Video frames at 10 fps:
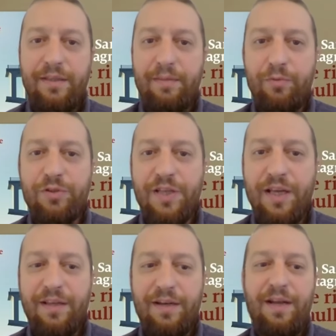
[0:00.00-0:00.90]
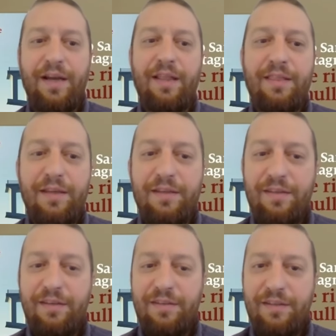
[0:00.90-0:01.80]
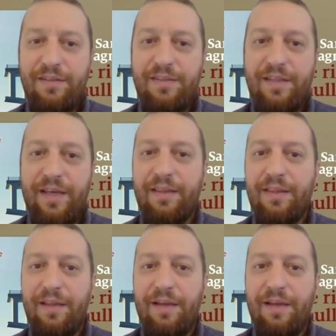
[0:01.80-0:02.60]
book's underlying thesis is that,